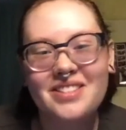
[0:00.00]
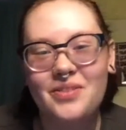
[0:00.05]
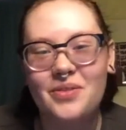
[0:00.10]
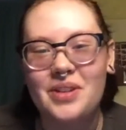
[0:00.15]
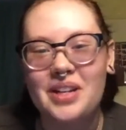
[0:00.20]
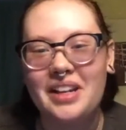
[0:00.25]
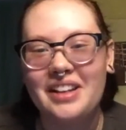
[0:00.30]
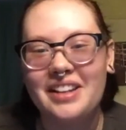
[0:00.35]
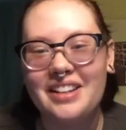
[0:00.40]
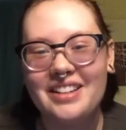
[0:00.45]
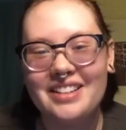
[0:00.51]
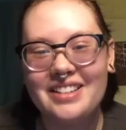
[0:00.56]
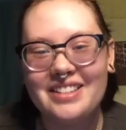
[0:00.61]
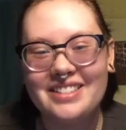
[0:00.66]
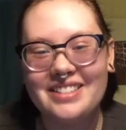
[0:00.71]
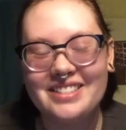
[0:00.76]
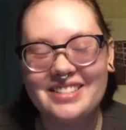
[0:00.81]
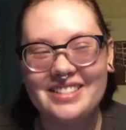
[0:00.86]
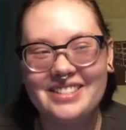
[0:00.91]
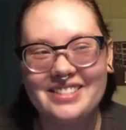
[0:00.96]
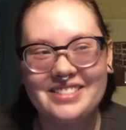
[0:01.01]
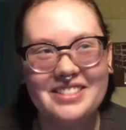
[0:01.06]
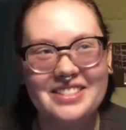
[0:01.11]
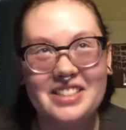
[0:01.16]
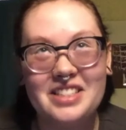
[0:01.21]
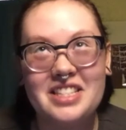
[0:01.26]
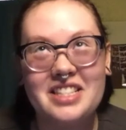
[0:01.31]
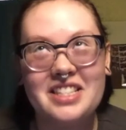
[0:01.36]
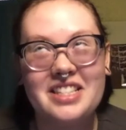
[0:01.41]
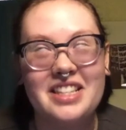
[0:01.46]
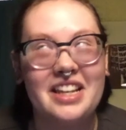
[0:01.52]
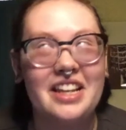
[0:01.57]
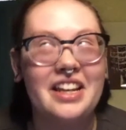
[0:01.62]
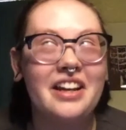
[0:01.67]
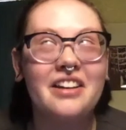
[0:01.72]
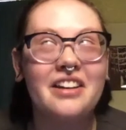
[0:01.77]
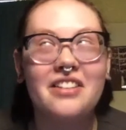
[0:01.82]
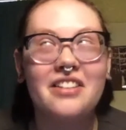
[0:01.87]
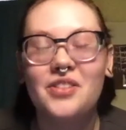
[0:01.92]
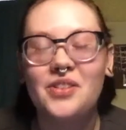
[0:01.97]
We
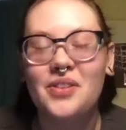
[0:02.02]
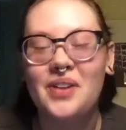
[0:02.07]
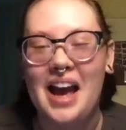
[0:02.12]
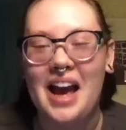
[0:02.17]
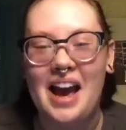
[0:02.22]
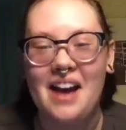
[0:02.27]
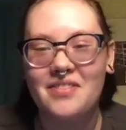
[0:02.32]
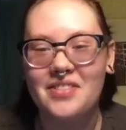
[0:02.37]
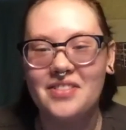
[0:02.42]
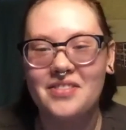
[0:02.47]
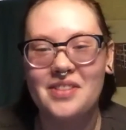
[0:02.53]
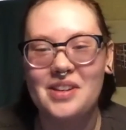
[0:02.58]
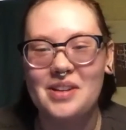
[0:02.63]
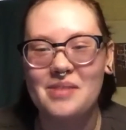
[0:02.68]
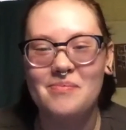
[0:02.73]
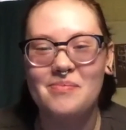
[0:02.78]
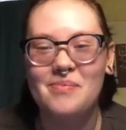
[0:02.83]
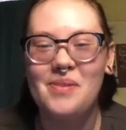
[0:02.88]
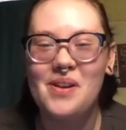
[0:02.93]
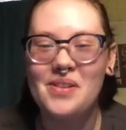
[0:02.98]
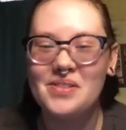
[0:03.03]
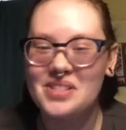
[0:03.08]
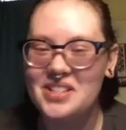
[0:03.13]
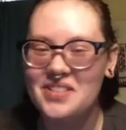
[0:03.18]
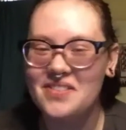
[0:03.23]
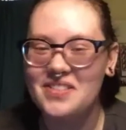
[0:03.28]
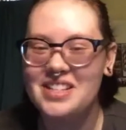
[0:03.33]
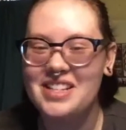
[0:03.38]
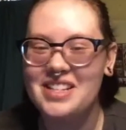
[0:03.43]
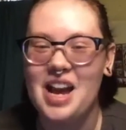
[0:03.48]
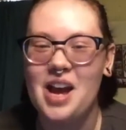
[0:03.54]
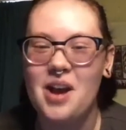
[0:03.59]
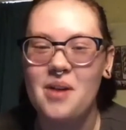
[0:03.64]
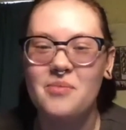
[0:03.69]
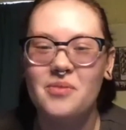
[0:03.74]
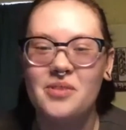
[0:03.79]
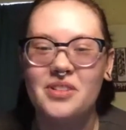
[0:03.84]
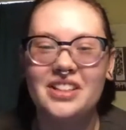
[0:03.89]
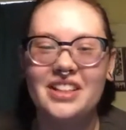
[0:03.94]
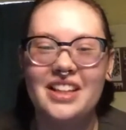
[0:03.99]
sing through half of it most of the time.
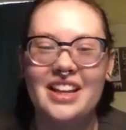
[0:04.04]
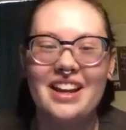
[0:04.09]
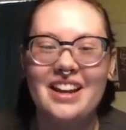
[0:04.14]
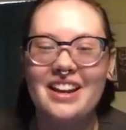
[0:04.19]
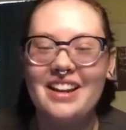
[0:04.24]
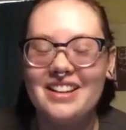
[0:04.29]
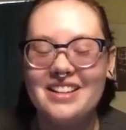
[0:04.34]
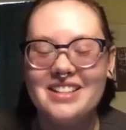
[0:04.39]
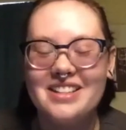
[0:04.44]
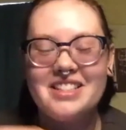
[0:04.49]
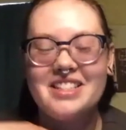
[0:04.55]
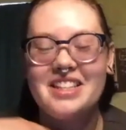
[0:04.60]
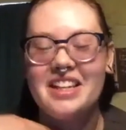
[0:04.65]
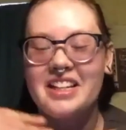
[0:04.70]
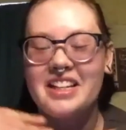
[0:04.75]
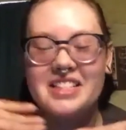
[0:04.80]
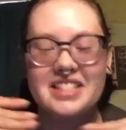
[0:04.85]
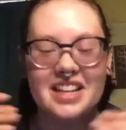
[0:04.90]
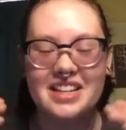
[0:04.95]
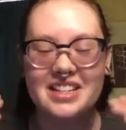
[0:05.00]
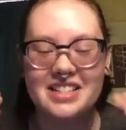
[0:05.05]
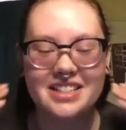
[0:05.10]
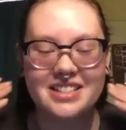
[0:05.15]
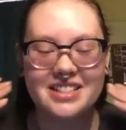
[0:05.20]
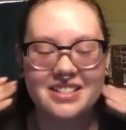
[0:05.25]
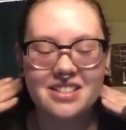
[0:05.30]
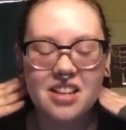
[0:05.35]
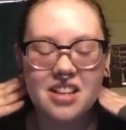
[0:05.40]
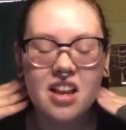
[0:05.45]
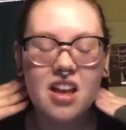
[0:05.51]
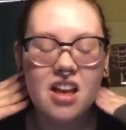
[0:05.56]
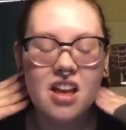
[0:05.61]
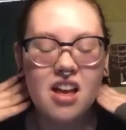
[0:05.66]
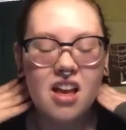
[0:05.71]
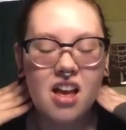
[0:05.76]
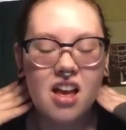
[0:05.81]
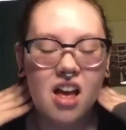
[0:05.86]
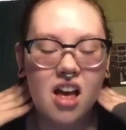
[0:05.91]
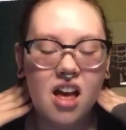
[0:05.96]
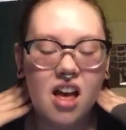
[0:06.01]
We'll like sing a sentence.
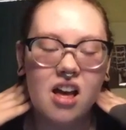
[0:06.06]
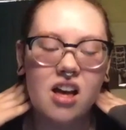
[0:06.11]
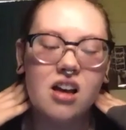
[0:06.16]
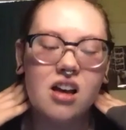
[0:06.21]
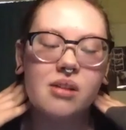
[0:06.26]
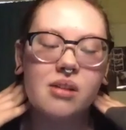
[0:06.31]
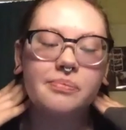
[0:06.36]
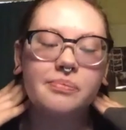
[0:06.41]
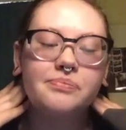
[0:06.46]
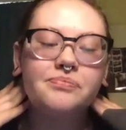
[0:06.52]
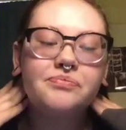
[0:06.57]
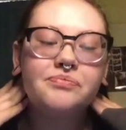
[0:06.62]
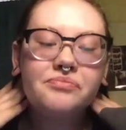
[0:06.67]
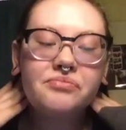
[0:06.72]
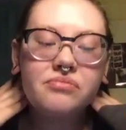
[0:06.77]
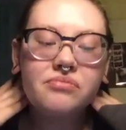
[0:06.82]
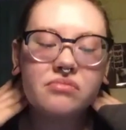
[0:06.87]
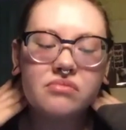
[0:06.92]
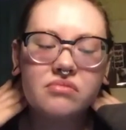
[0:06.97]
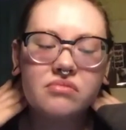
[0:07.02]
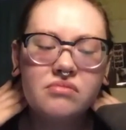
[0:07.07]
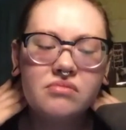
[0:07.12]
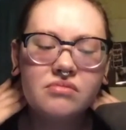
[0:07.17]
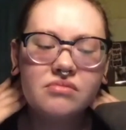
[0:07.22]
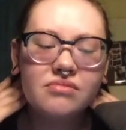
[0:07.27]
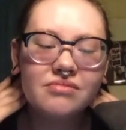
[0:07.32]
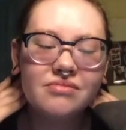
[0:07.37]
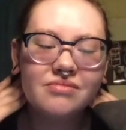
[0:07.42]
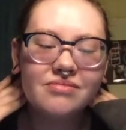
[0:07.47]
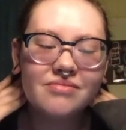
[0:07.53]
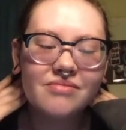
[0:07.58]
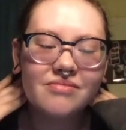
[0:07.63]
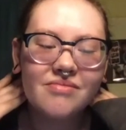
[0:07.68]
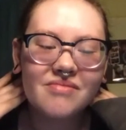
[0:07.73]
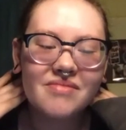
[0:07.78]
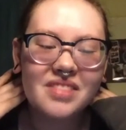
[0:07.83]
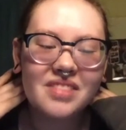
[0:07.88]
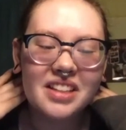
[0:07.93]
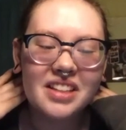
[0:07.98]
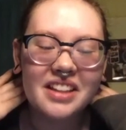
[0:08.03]
Um,
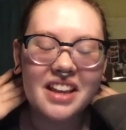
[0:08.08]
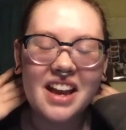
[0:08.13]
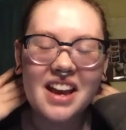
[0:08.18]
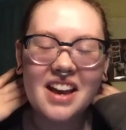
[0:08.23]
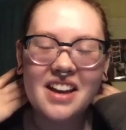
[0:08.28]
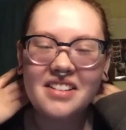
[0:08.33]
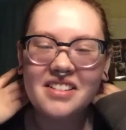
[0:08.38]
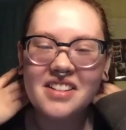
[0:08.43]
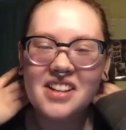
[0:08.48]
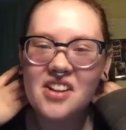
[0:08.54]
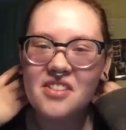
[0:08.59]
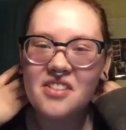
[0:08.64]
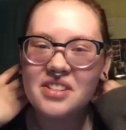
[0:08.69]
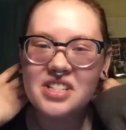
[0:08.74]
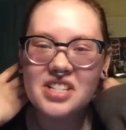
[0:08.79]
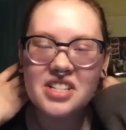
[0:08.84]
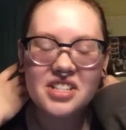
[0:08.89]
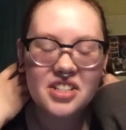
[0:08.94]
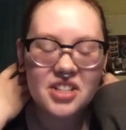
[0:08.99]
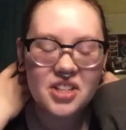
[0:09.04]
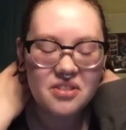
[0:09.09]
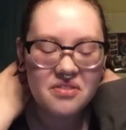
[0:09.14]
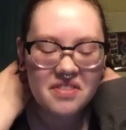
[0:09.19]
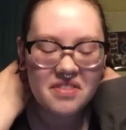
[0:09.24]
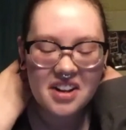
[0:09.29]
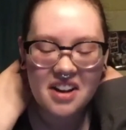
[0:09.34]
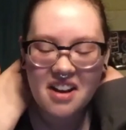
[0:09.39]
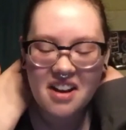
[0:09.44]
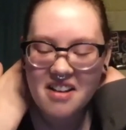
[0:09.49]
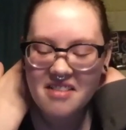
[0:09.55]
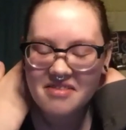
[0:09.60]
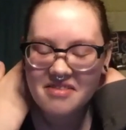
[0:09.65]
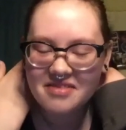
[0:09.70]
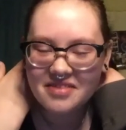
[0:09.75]
yeah, I don't know. We're just goofing off.